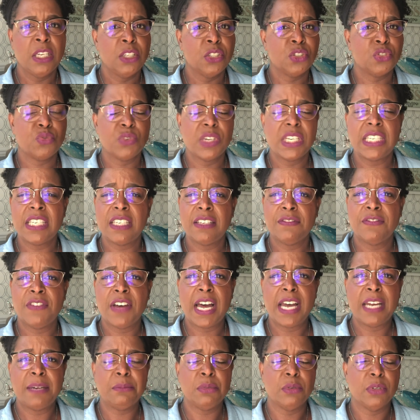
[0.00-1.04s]
shrinking
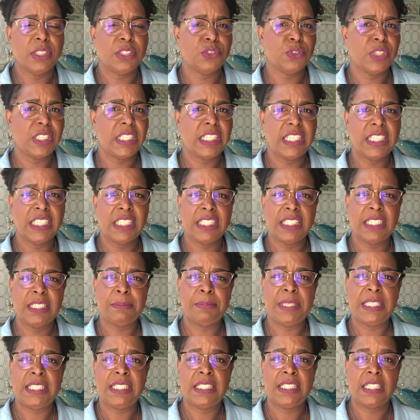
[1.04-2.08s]
fibroids or healing
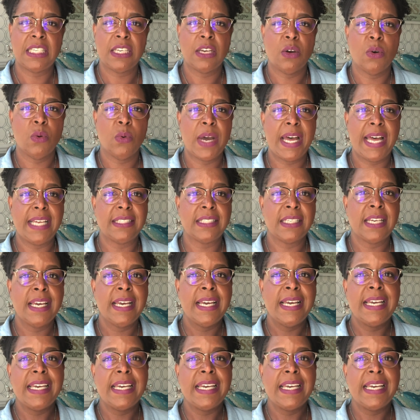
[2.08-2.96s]
P C O S.